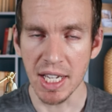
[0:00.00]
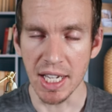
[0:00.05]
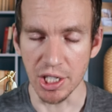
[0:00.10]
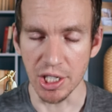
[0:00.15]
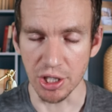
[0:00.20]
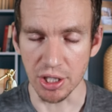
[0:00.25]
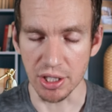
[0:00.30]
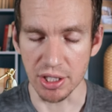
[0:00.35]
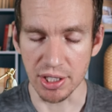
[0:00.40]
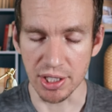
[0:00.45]

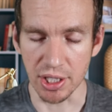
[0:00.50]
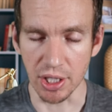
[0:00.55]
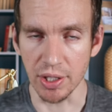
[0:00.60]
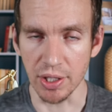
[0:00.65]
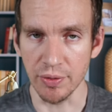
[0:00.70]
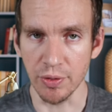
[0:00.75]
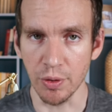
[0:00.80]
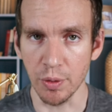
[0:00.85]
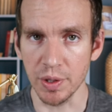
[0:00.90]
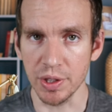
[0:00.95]
is just sell
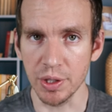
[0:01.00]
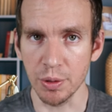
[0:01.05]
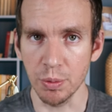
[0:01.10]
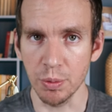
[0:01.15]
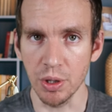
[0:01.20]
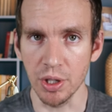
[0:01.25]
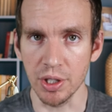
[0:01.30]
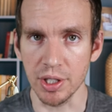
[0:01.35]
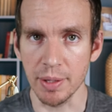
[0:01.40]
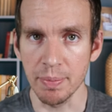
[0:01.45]
them for what they're
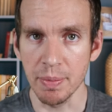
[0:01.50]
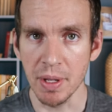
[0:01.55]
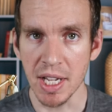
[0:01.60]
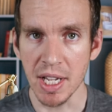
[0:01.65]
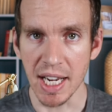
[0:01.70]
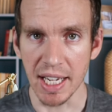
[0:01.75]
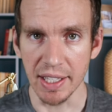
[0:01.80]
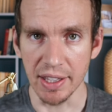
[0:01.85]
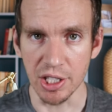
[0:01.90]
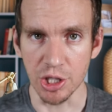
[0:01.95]
worth
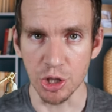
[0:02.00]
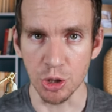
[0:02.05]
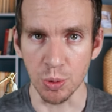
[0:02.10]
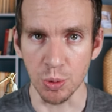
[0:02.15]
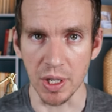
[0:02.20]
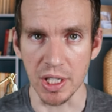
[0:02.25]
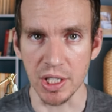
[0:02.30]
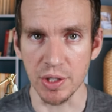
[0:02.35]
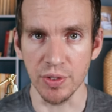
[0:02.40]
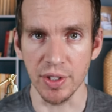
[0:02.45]
and then
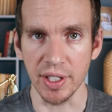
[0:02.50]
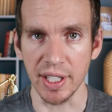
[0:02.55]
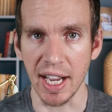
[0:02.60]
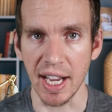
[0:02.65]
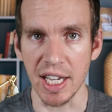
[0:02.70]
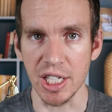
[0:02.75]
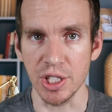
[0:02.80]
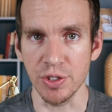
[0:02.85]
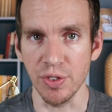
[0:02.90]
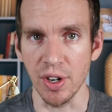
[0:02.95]
transfer the
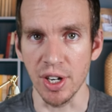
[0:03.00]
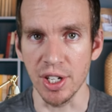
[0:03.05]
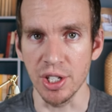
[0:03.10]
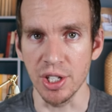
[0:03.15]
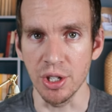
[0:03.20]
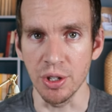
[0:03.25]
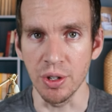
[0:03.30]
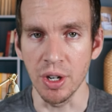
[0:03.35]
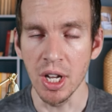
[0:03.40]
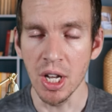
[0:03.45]
cash
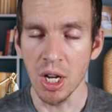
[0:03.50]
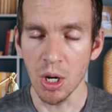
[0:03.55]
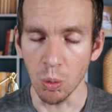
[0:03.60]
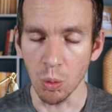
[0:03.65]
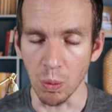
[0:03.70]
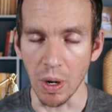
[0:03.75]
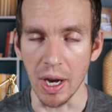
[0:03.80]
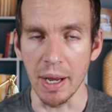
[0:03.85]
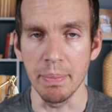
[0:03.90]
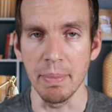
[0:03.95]
value
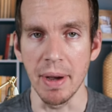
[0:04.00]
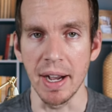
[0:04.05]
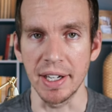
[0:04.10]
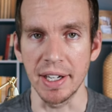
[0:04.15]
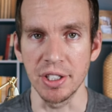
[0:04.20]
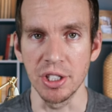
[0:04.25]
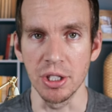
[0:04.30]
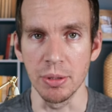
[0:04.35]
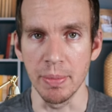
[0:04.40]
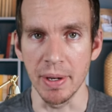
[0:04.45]
right
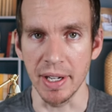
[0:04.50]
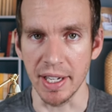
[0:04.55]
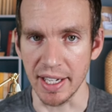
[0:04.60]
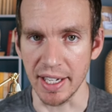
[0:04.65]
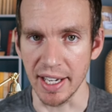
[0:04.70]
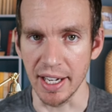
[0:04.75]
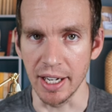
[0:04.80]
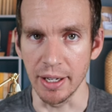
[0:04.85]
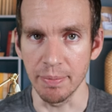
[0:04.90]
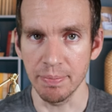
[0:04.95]
back to your bank
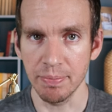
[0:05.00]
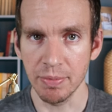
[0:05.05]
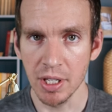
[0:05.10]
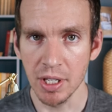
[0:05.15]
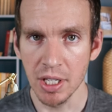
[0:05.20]
account.